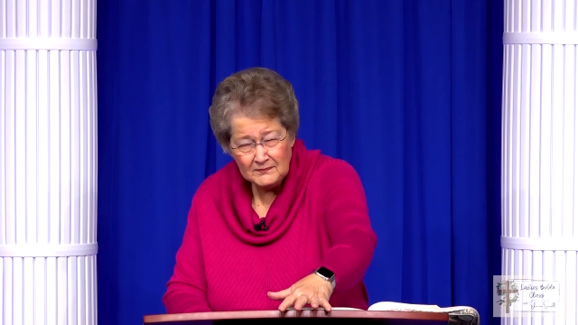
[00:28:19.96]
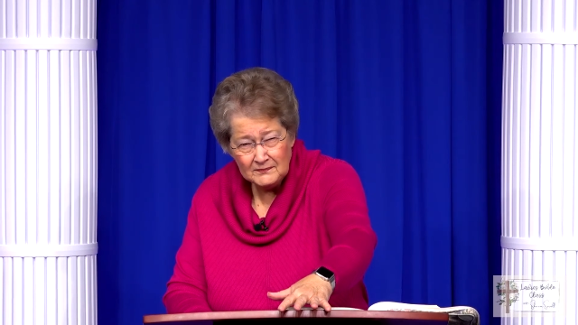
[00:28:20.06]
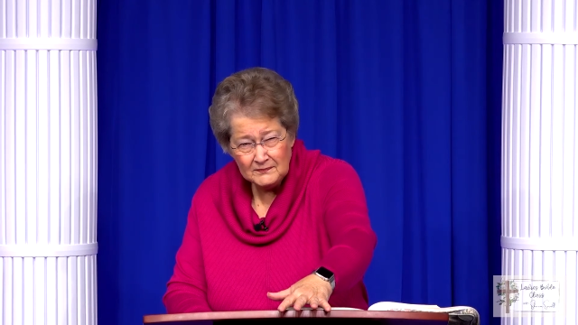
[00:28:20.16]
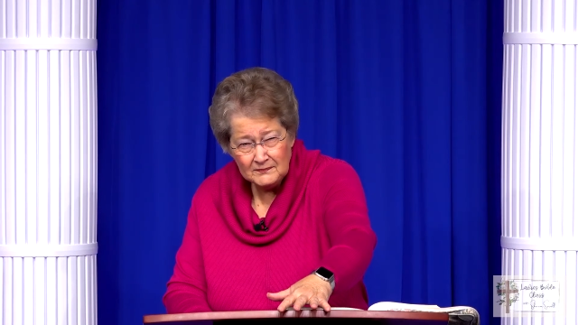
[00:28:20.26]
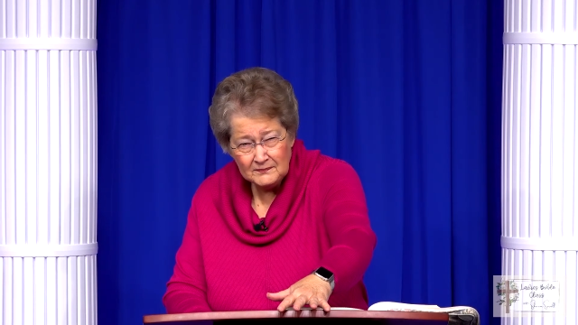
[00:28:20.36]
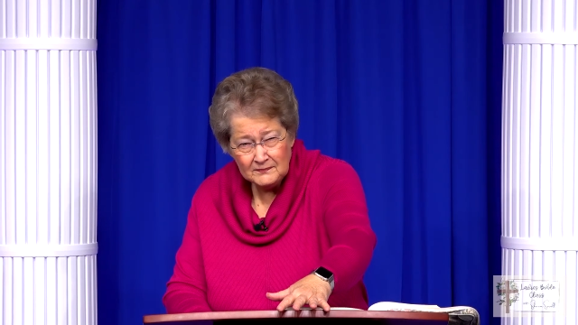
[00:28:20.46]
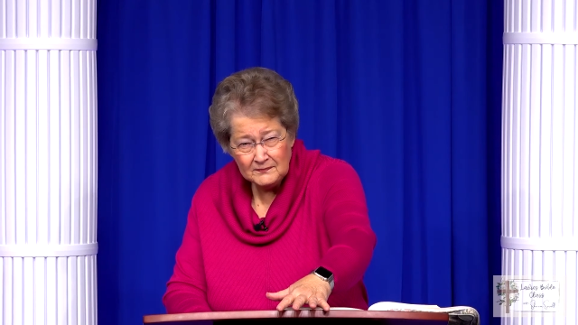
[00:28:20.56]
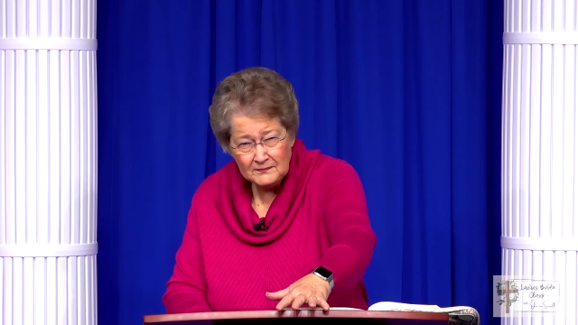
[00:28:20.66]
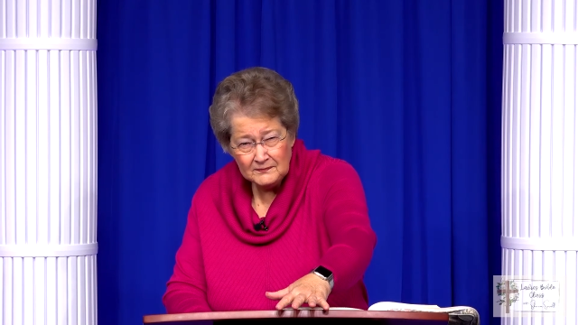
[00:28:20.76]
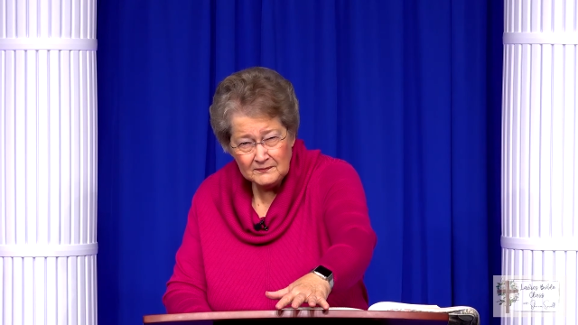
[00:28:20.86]

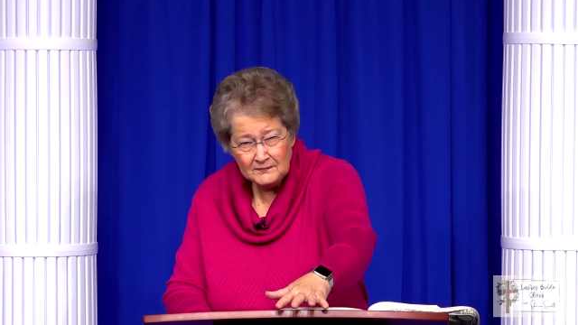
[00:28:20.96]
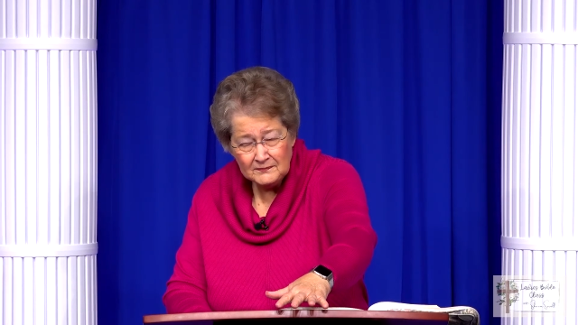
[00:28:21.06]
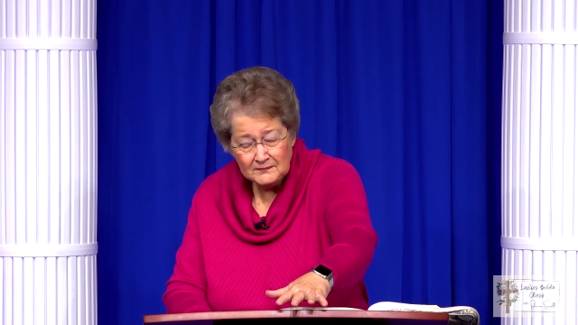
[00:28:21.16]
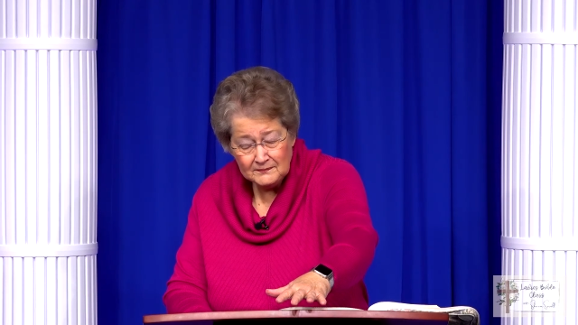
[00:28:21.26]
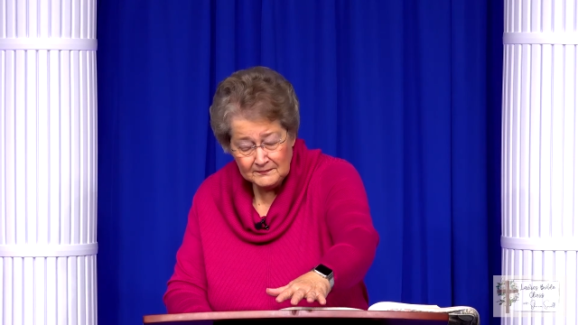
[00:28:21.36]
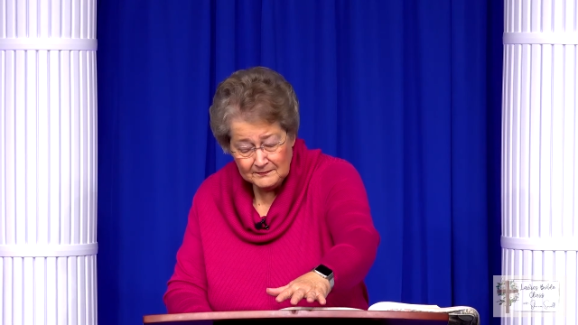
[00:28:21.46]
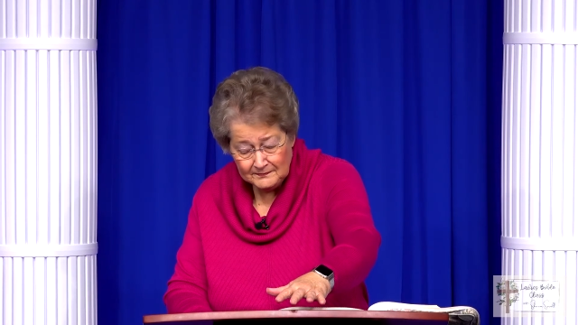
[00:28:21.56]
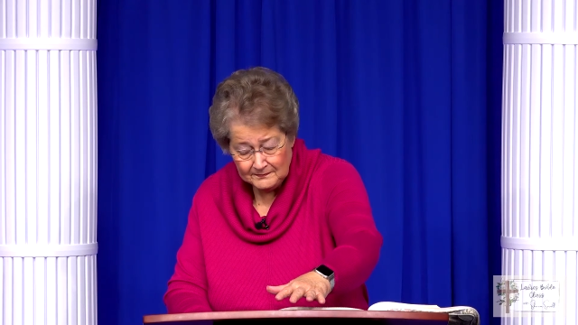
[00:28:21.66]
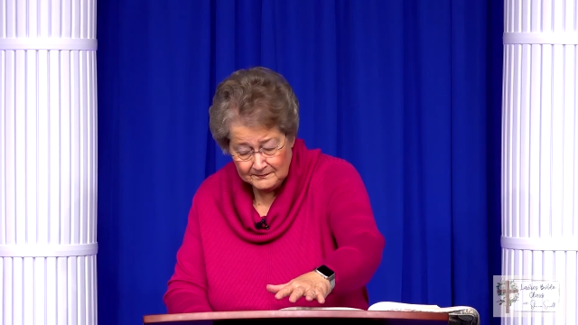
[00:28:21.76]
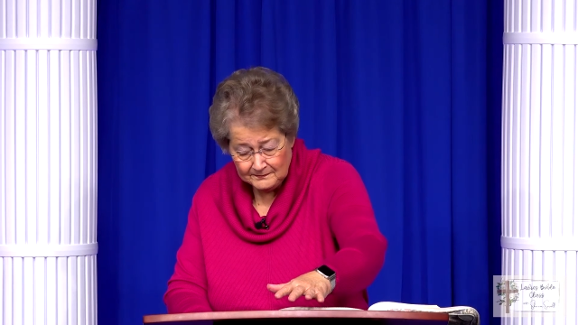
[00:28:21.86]

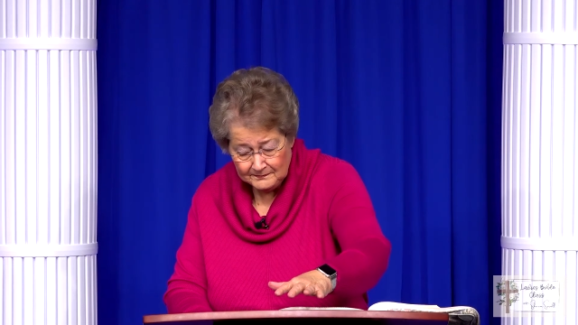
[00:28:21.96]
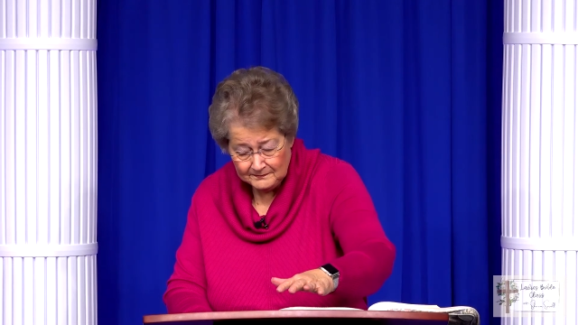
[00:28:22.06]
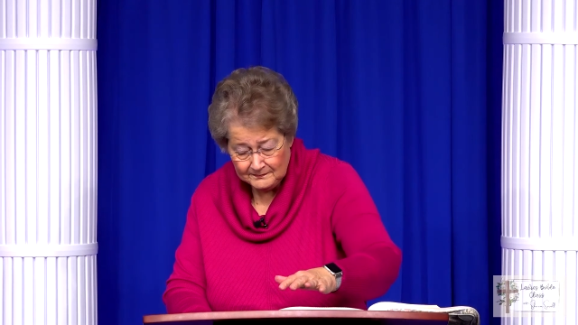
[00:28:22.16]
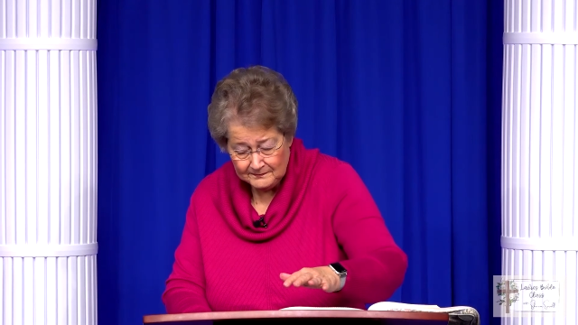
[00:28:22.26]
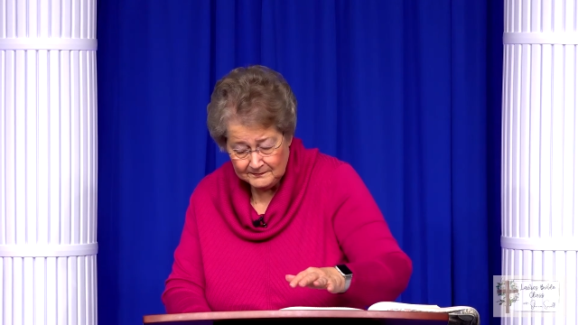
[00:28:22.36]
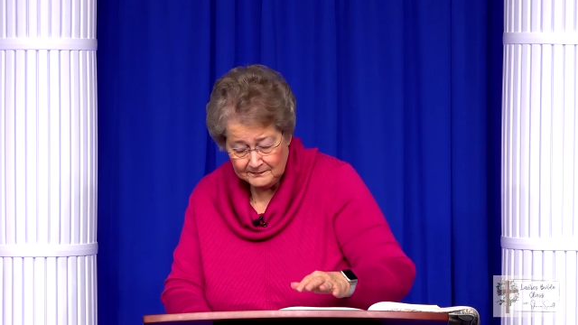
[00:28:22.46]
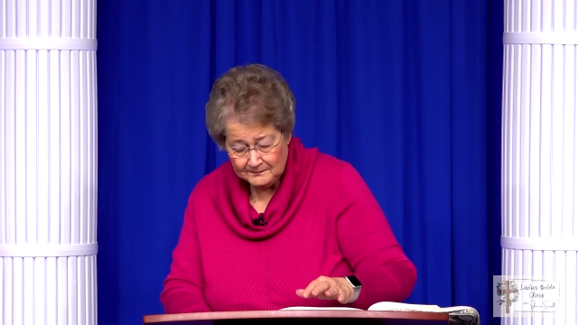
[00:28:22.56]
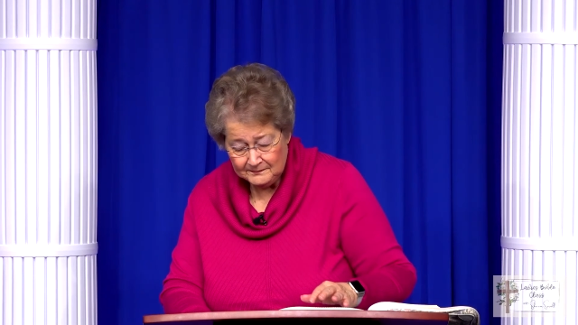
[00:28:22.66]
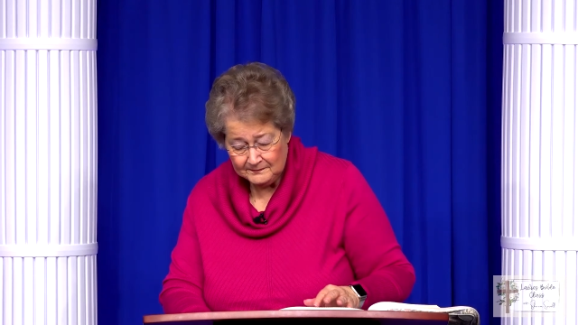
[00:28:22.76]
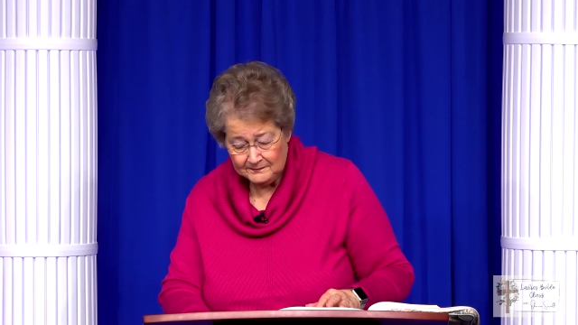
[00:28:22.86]

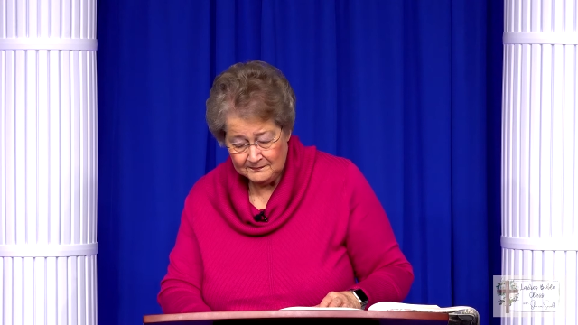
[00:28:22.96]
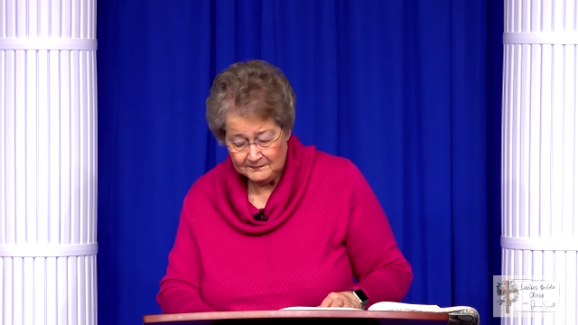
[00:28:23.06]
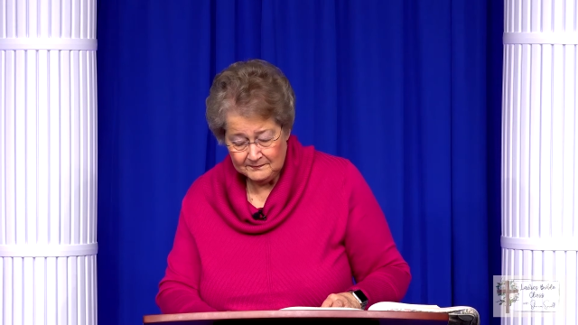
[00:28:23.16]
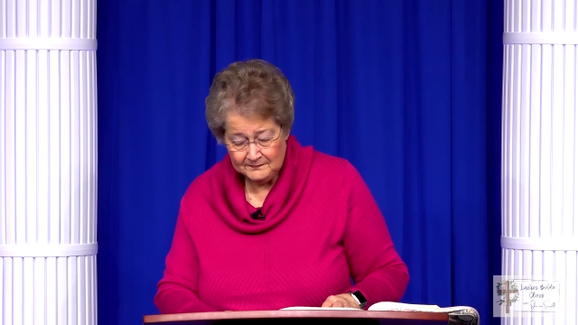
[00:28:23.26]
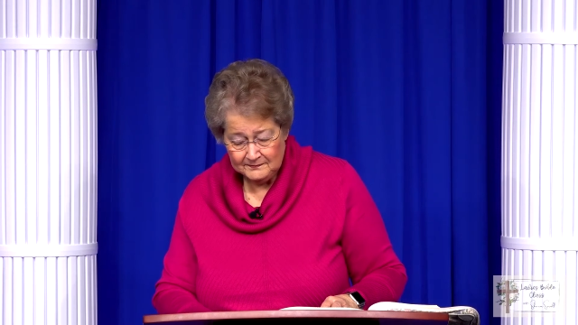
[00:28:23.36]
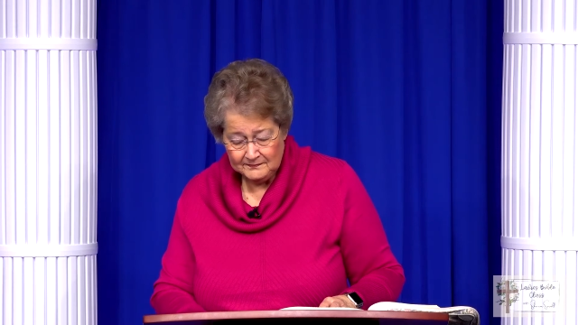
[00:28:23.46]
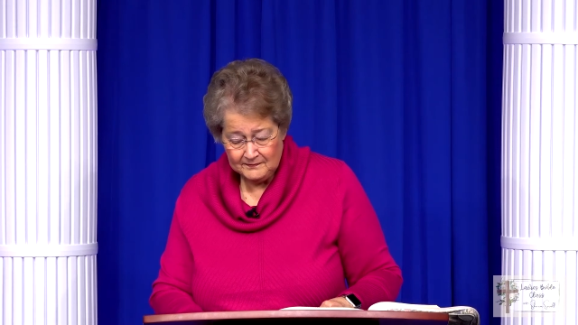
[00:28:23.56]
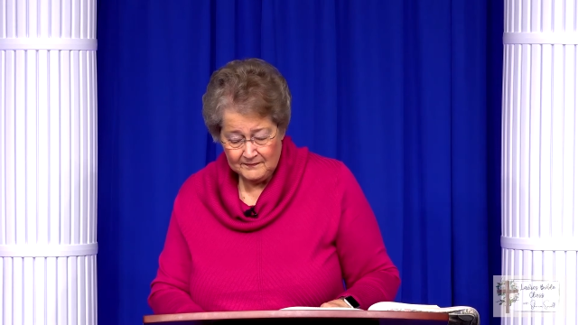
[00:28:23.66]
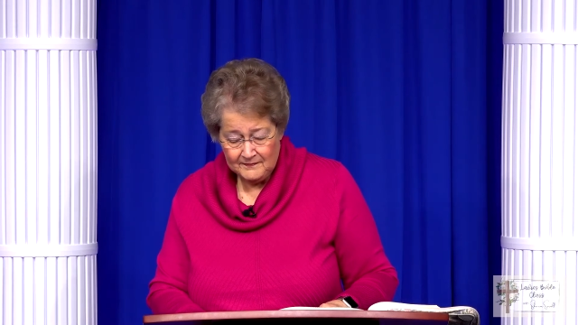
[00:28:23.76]
No one is speaking in this clip.